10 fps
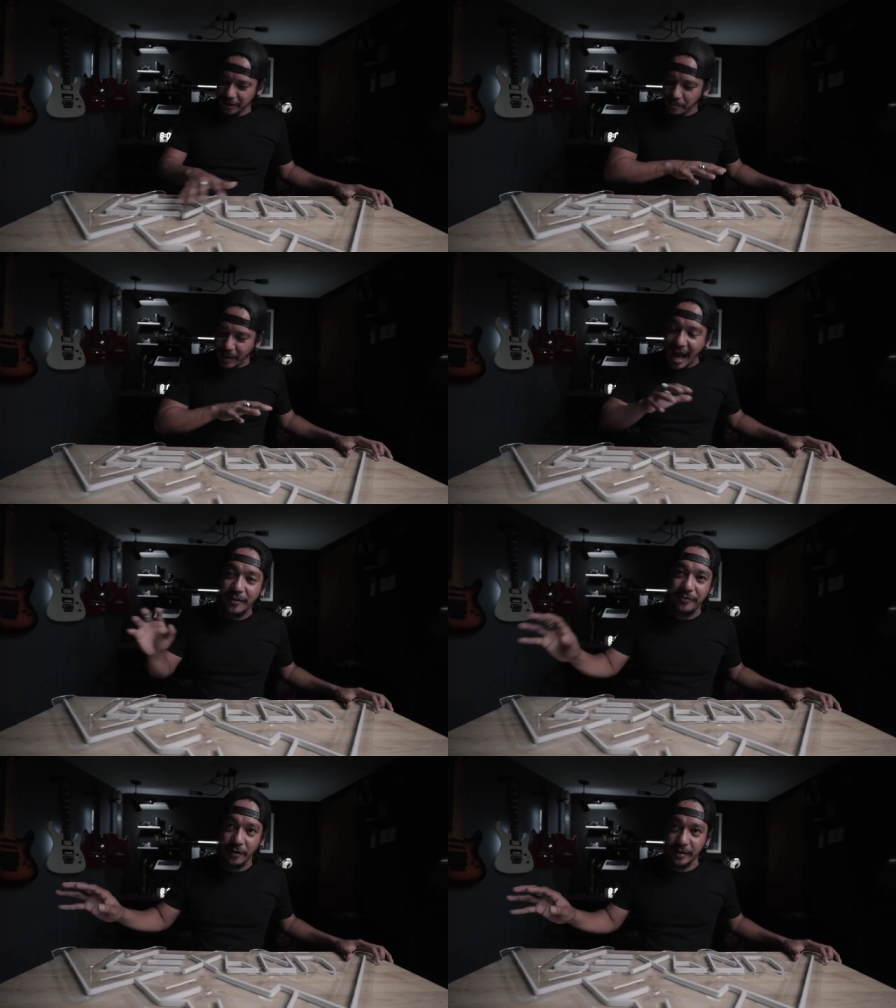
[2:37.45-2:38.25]
check the
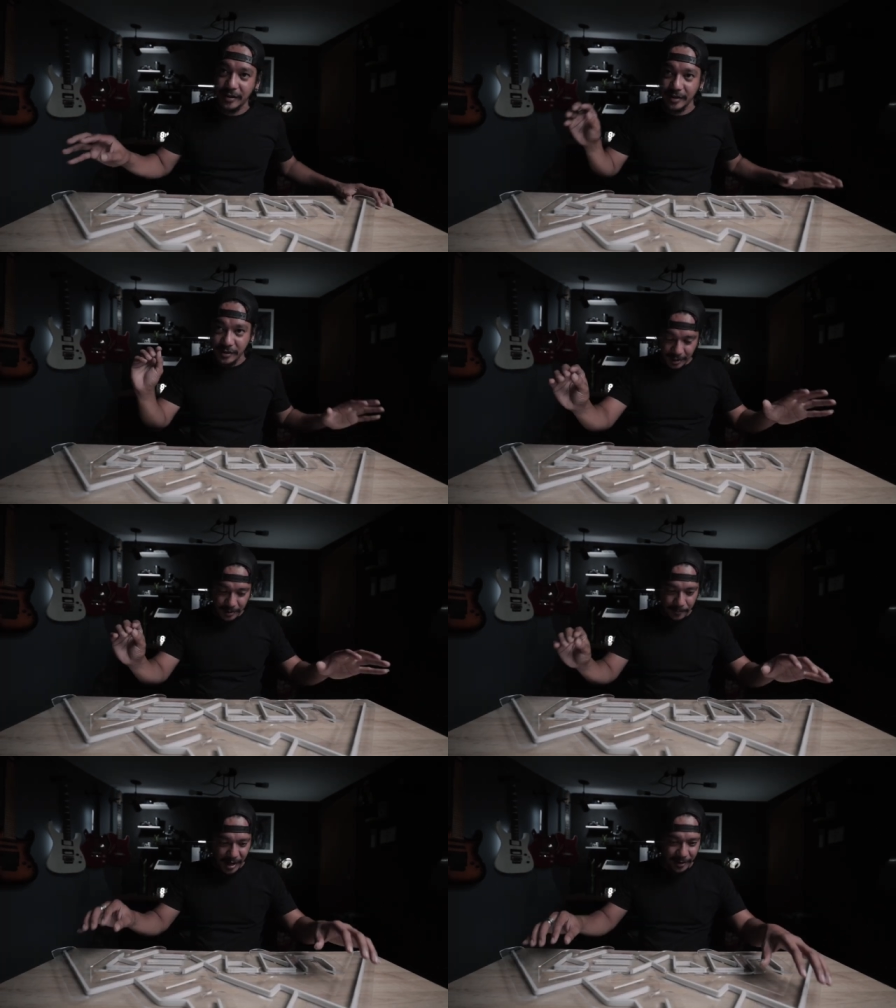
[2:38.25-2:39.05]
back first. Let's
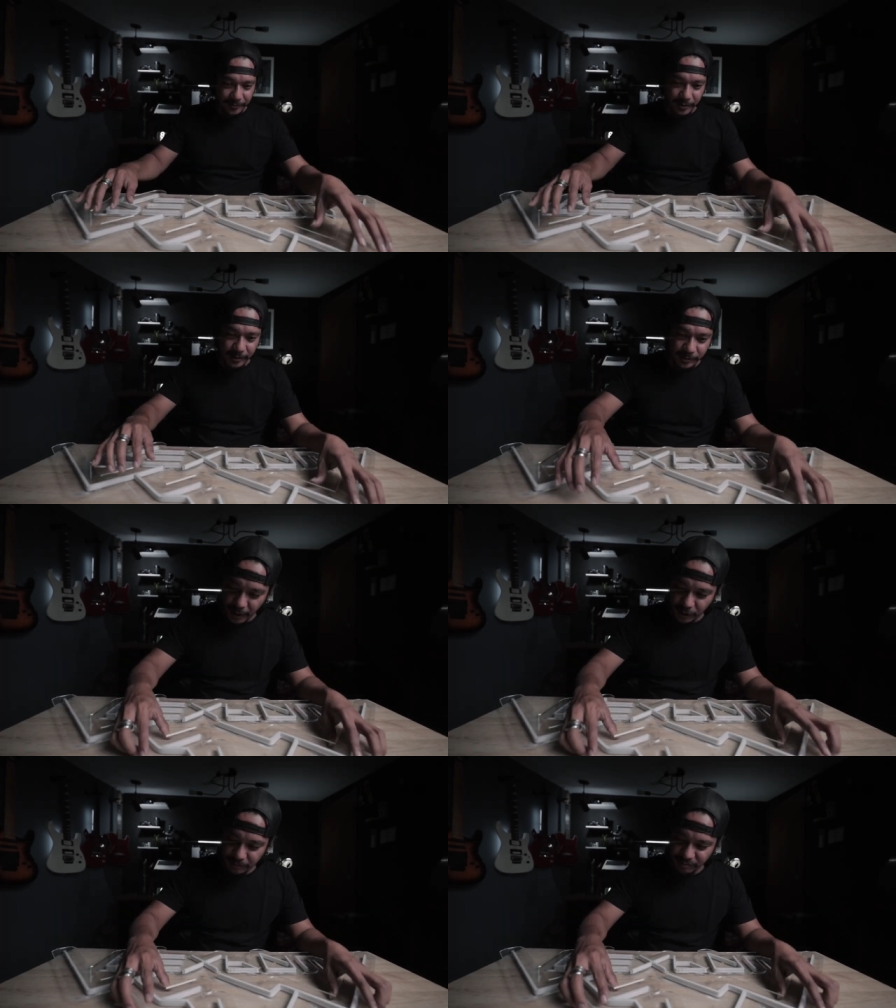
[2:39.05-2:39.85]
check the back first.
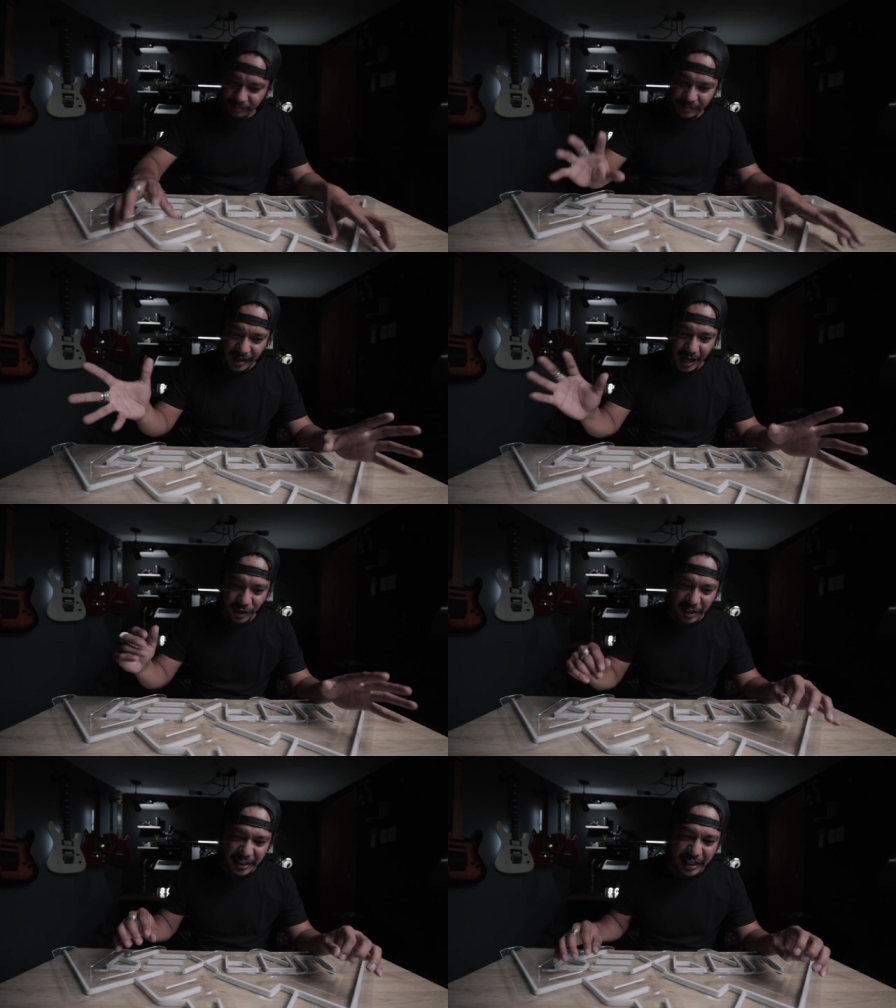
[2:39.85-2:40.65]
Um,
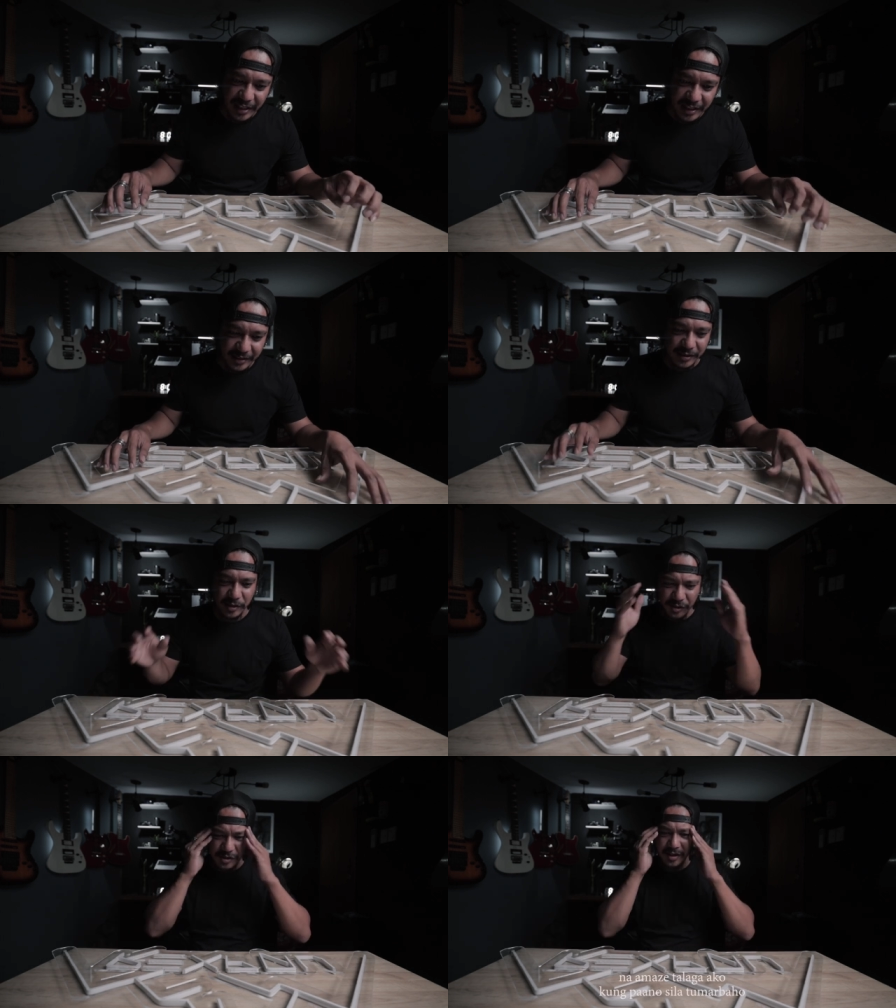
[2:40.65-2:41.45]
how they did this
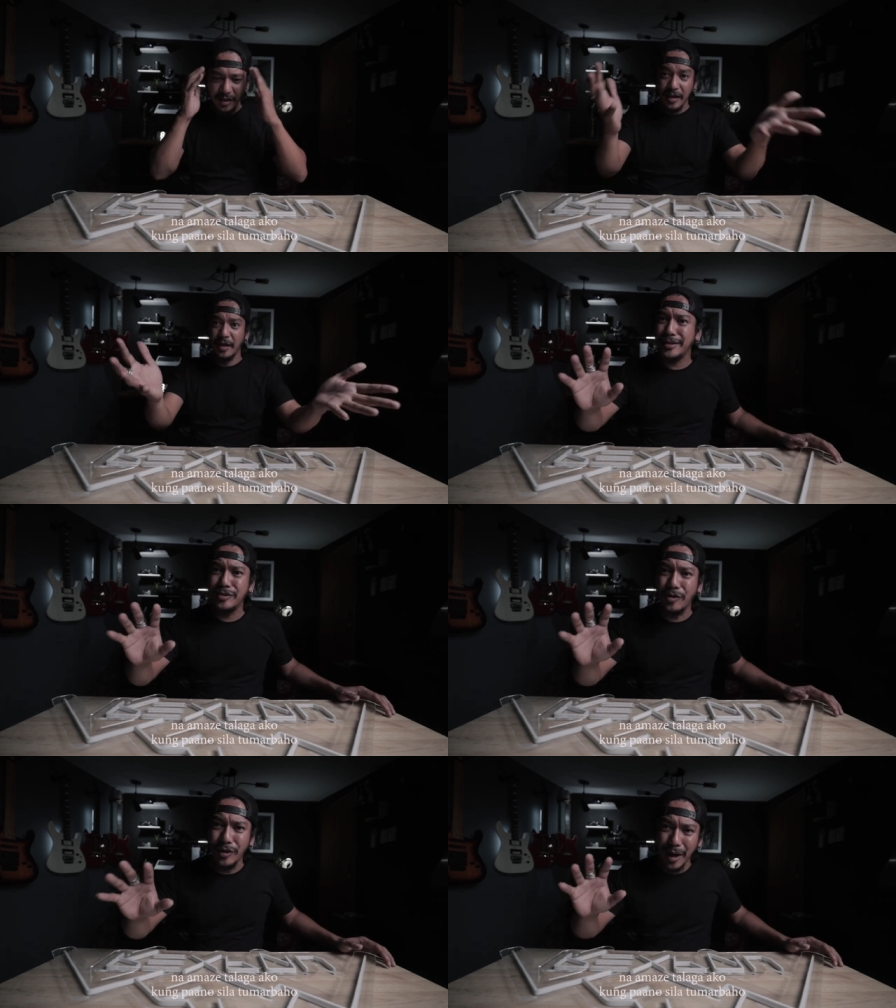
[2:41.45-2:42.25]
because na
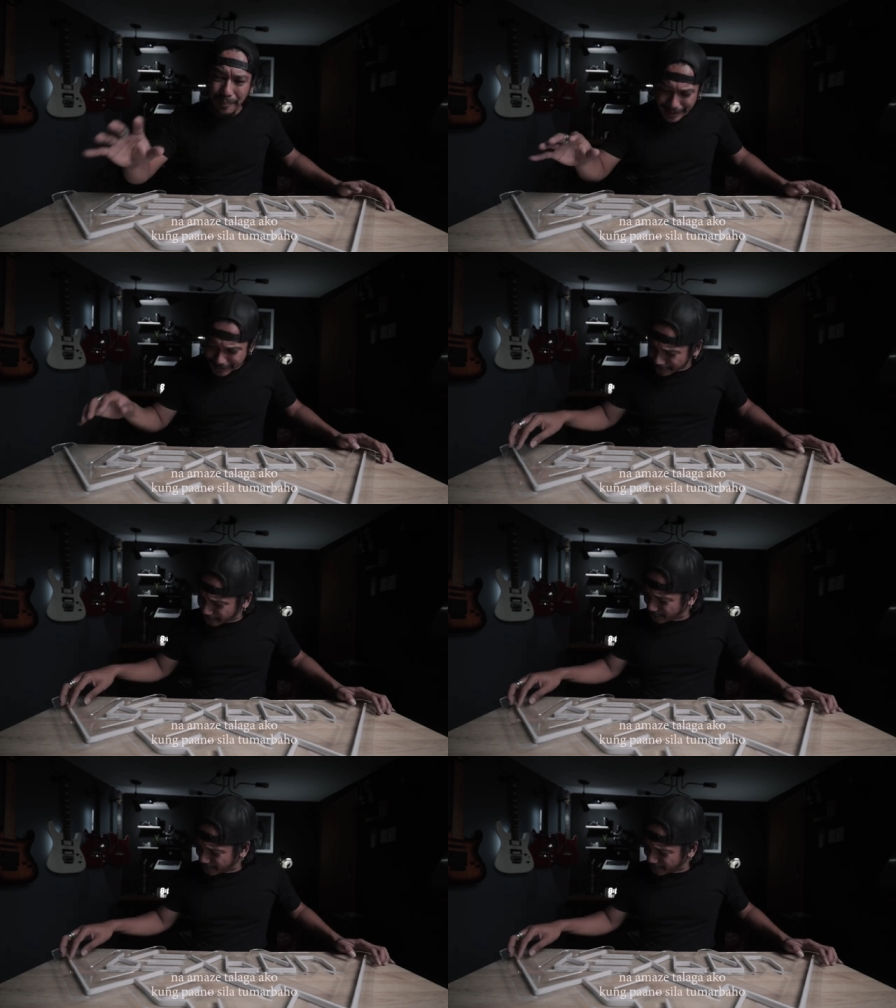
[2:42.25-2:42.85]
you ko, na-amaze you ko